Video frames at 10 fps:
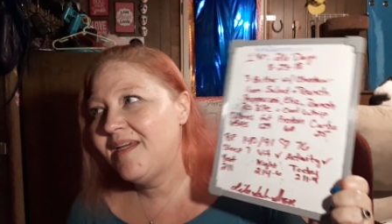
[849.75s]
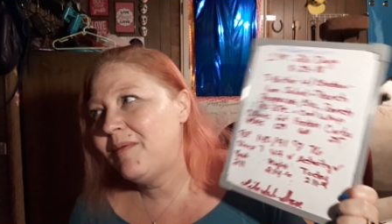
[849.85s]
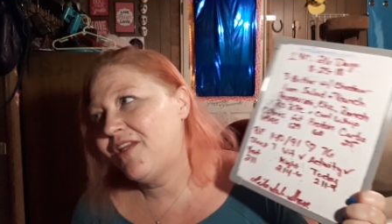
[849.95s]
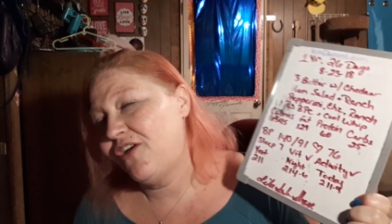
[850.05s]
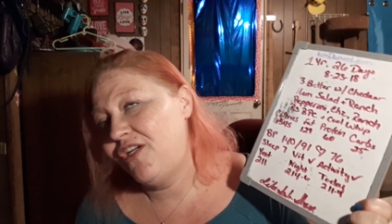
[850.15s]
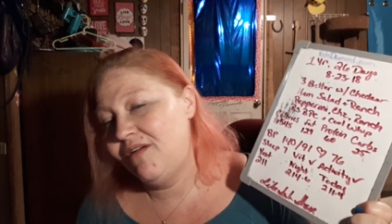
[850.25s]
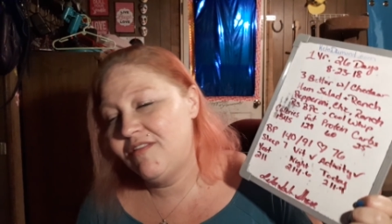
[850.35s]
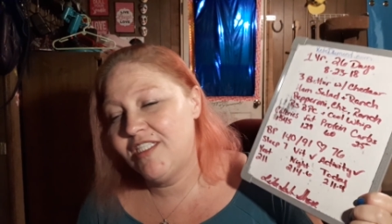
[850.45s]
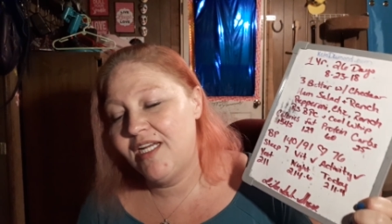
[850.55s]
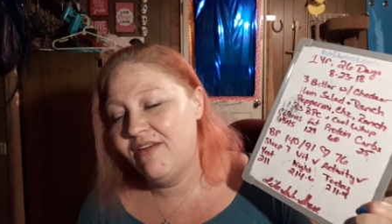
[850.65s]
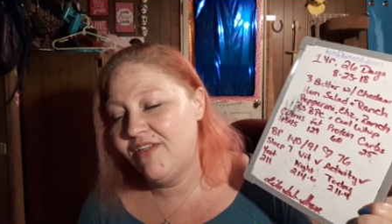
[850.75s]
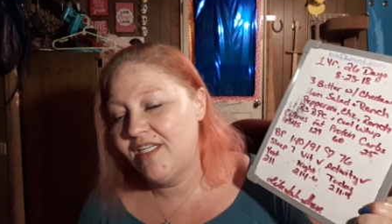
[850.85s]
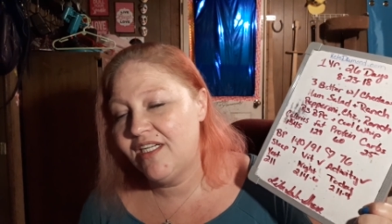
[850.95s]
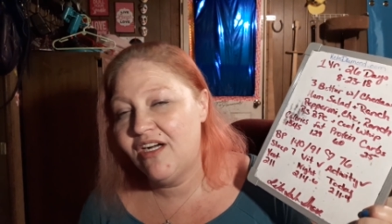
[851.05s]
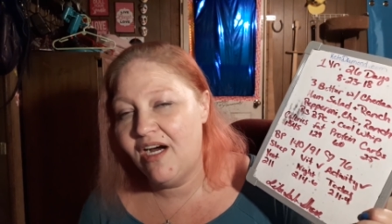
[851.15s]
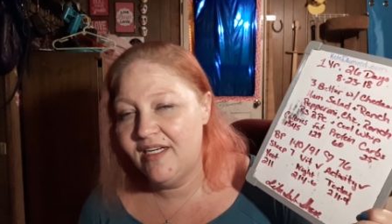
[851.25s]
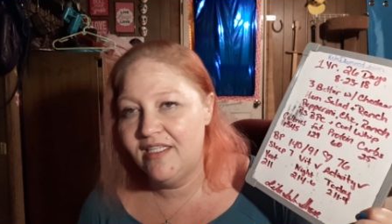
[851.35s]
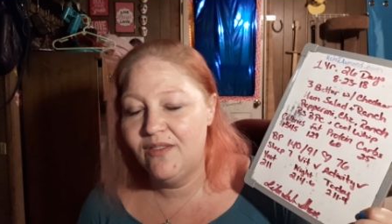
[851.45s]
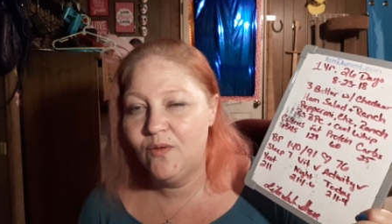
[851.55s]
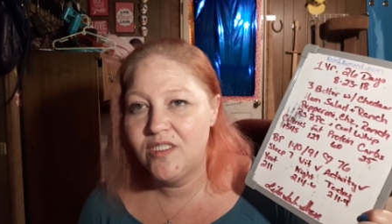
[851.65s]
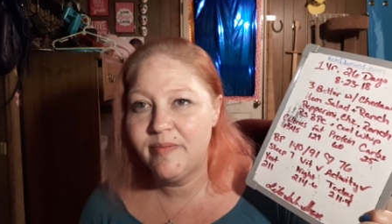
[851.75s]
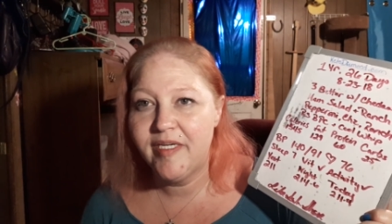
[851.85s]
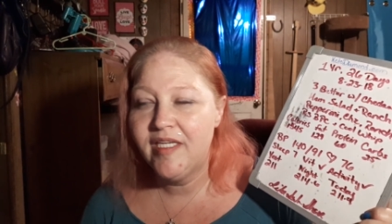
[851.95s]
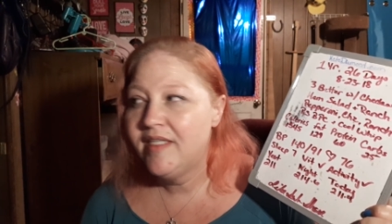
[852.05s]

Yeah, but they're huge and heavy, and God, it annoys me.